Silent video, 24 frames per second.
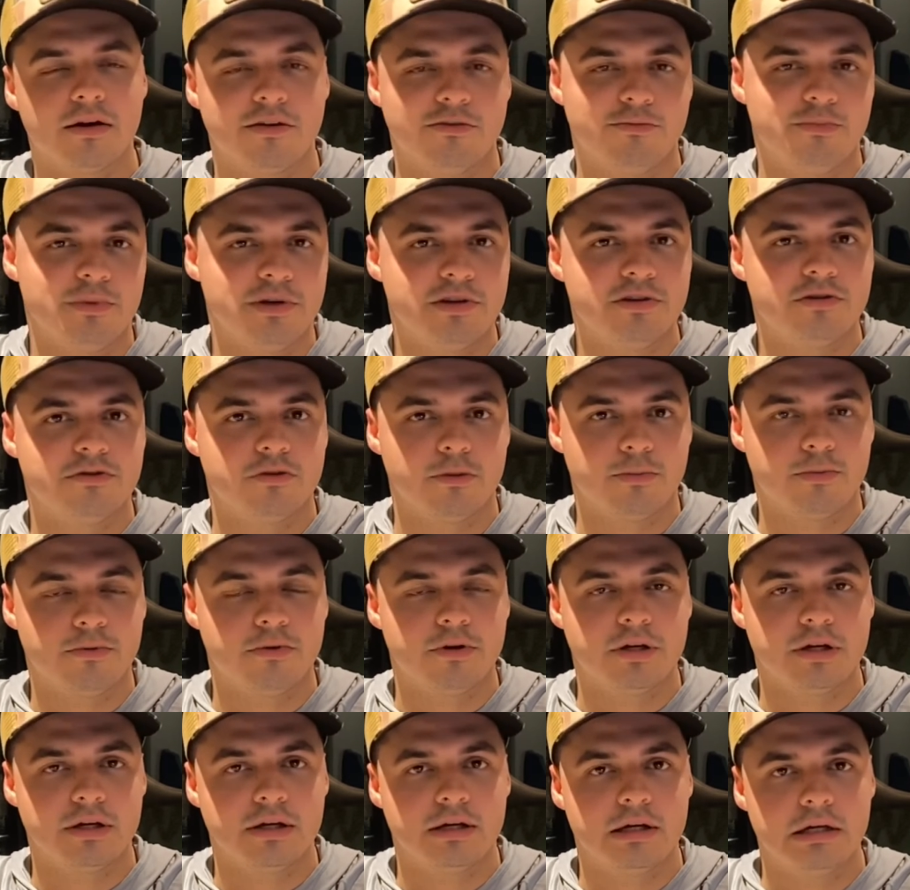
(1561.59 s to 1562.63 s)
Because midges are
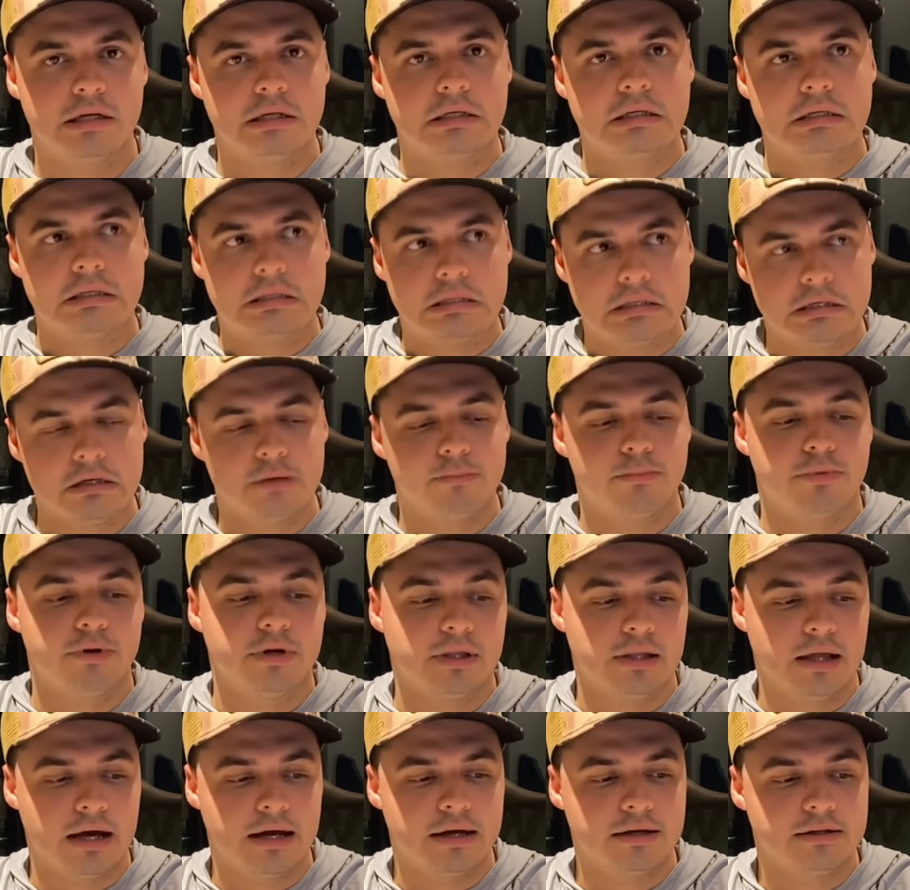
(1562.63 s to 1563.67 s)
pretty
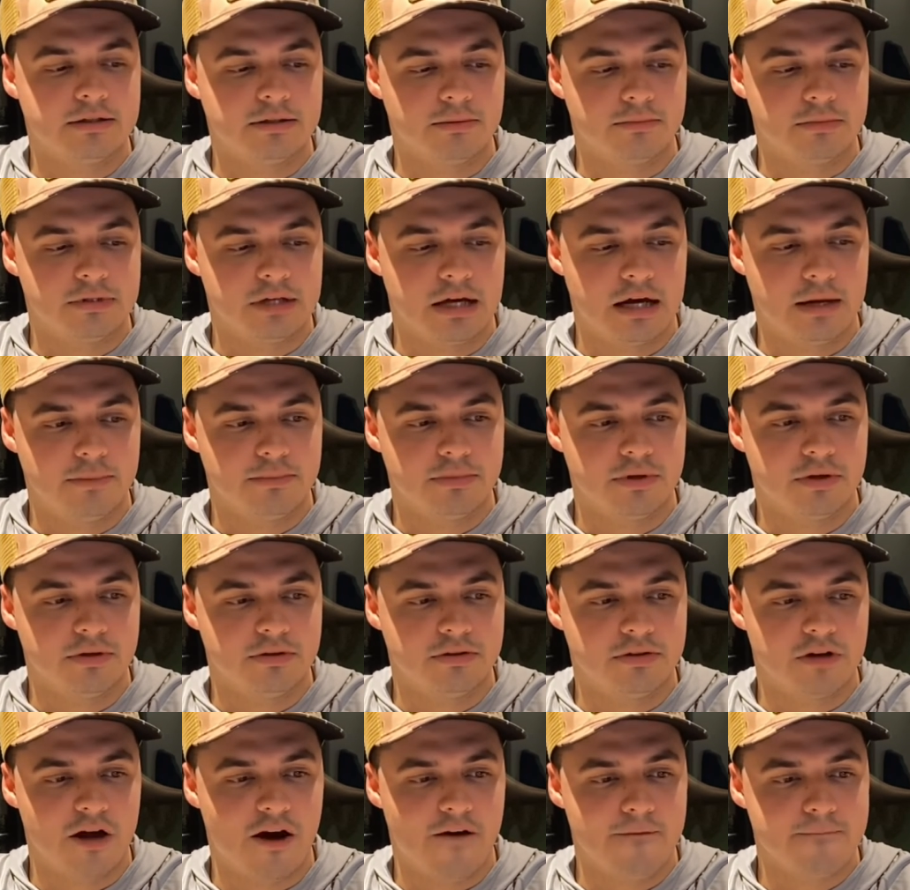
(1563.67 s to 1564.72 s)
light sometimes.
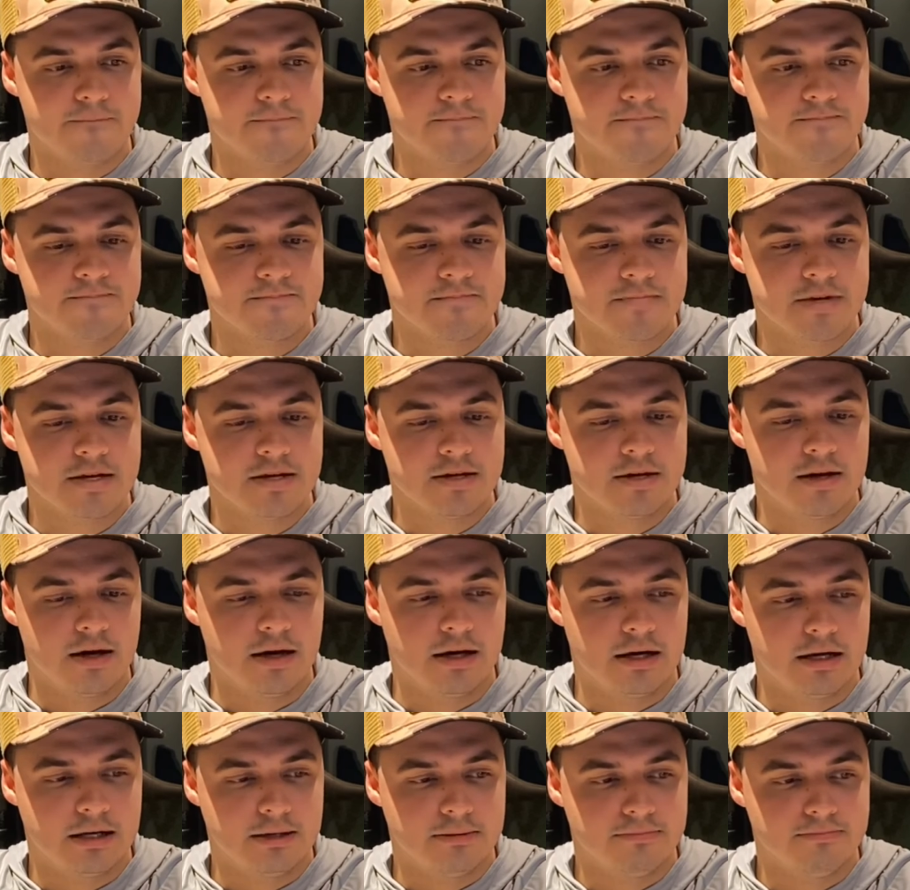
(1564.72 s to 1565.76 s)
So,
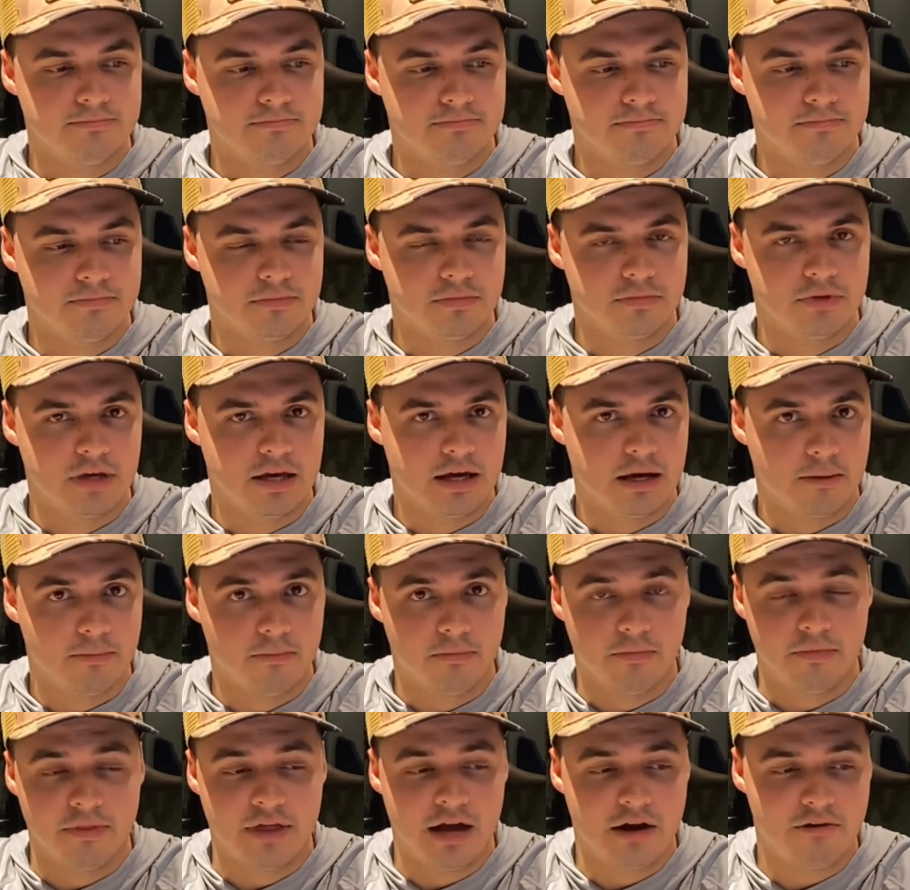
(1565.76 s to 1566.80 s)

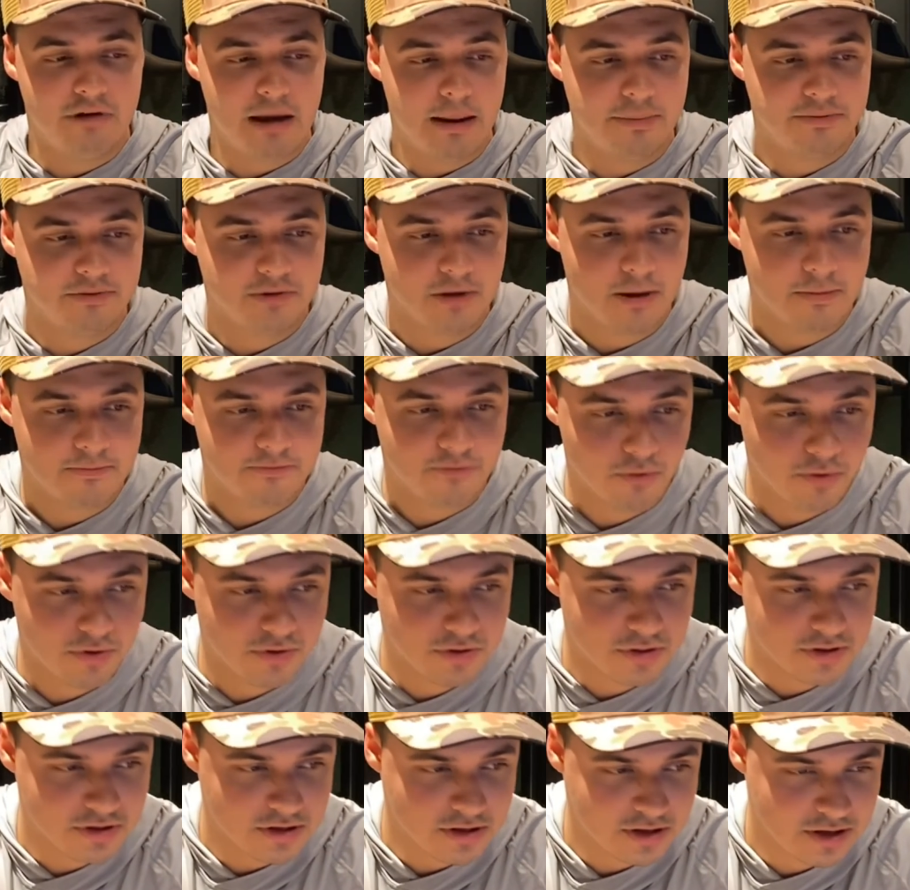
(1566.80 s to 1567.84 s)
that wraps it up for
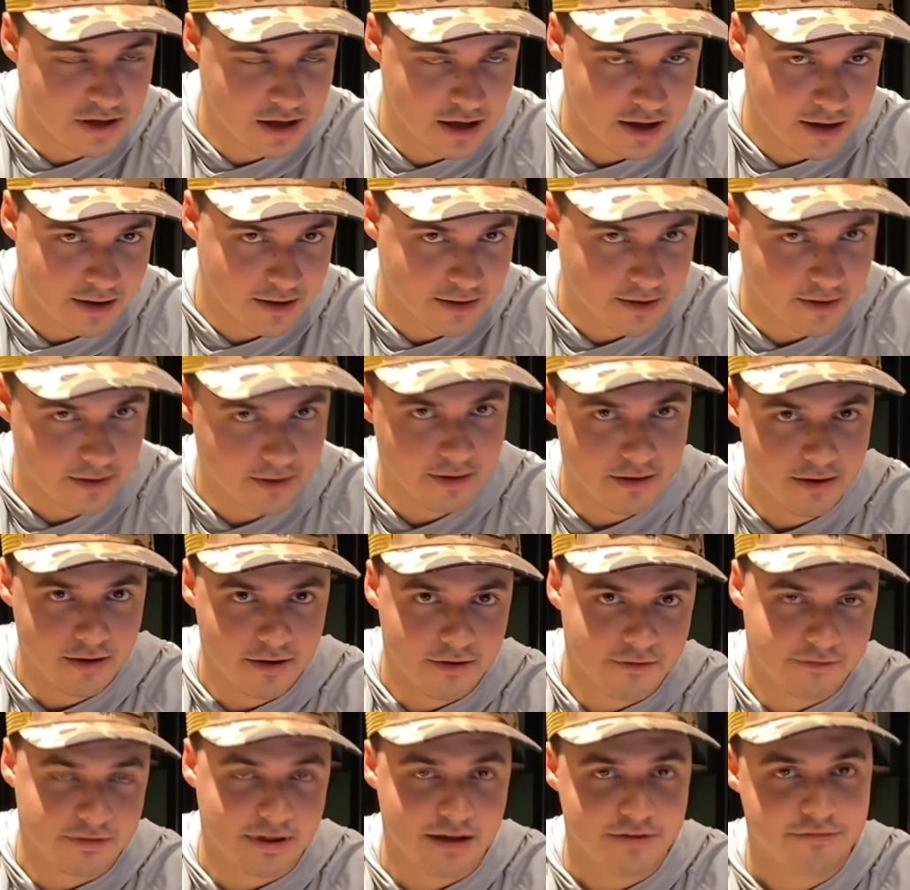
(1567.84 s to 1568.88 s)
the
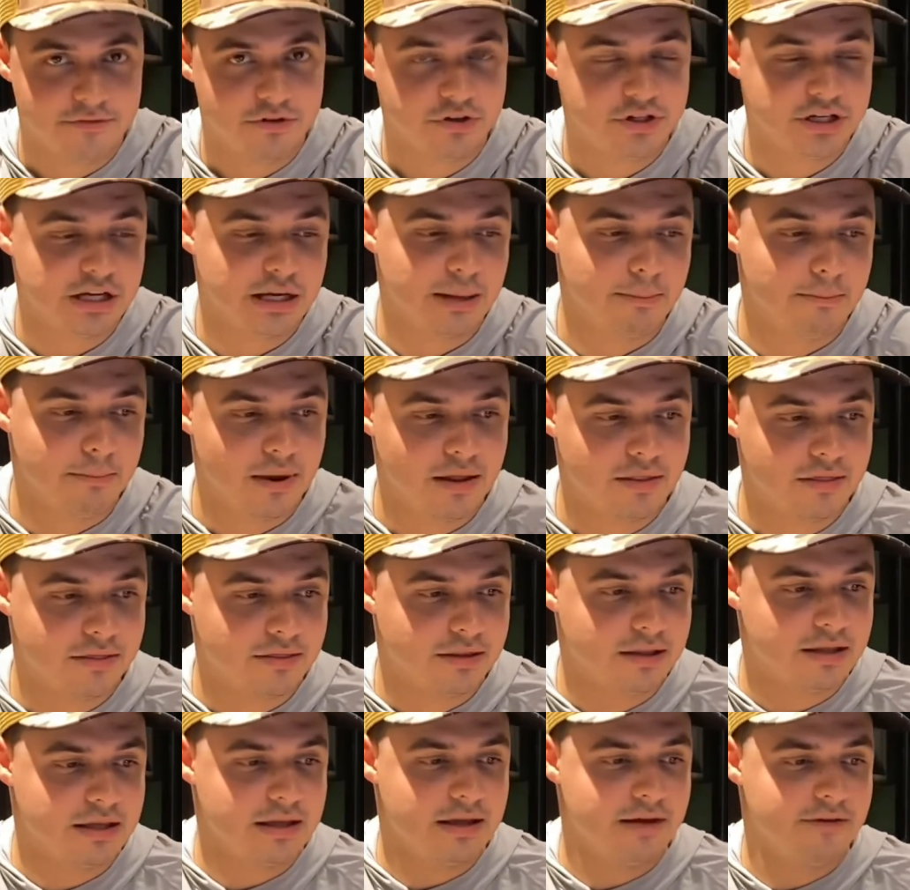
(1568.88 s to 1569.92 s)
fly fishing
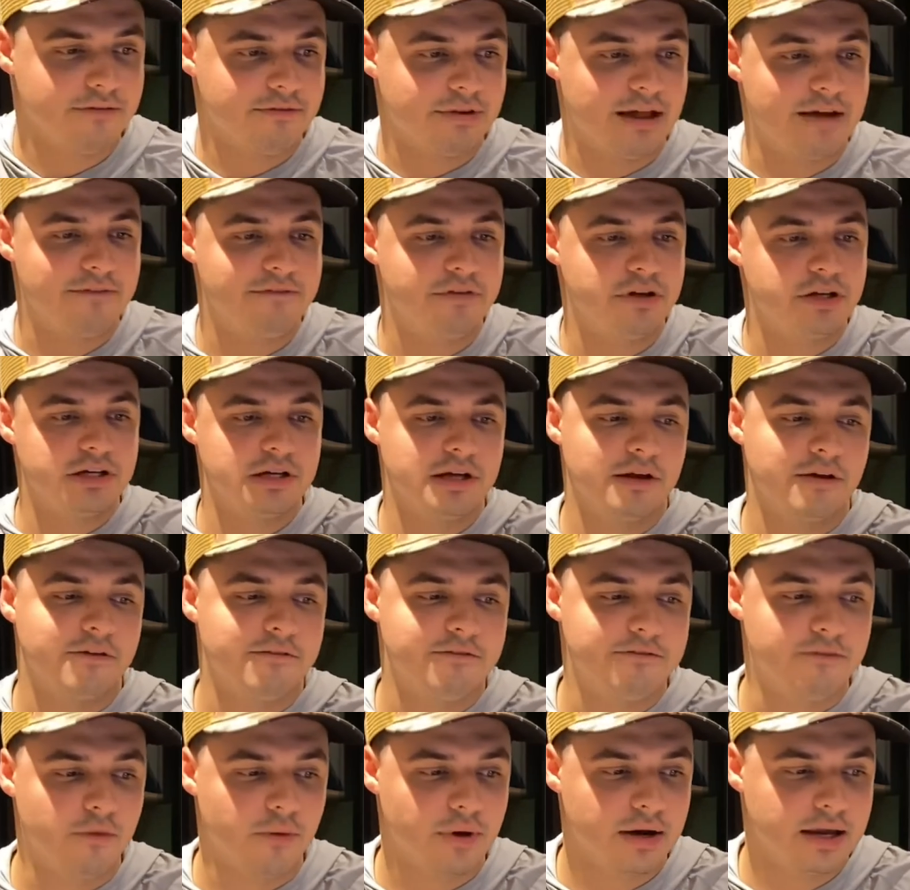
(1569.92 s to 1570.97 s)
monthly fly fishing
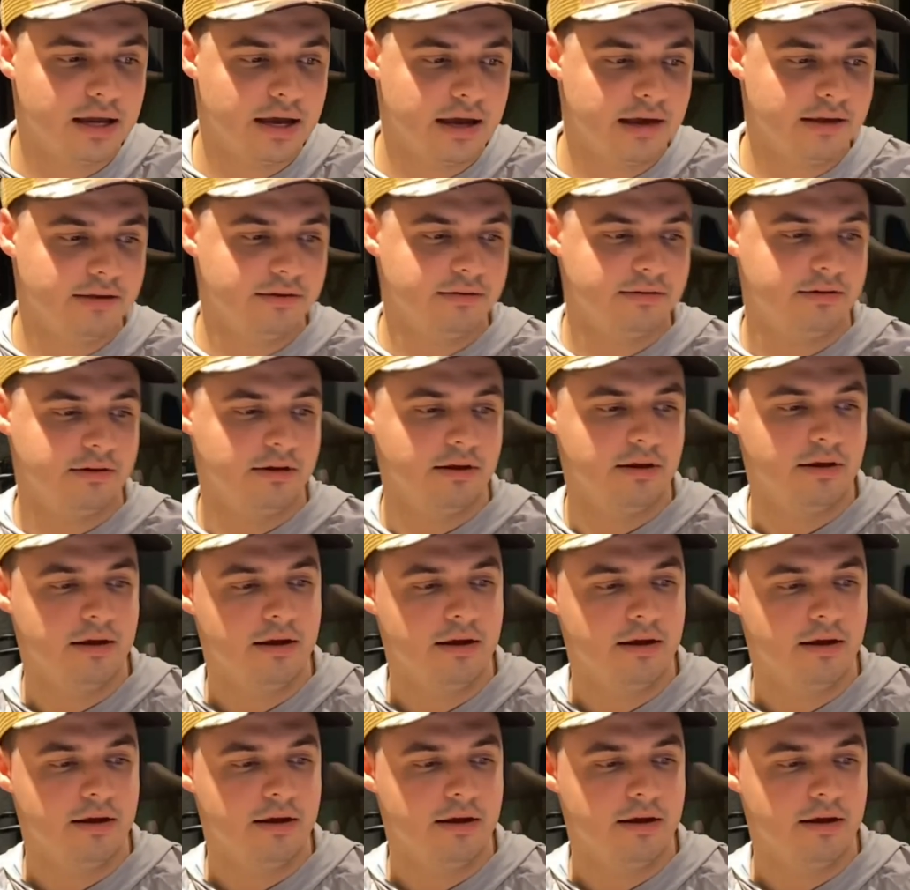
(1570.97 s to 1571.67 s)
forecast.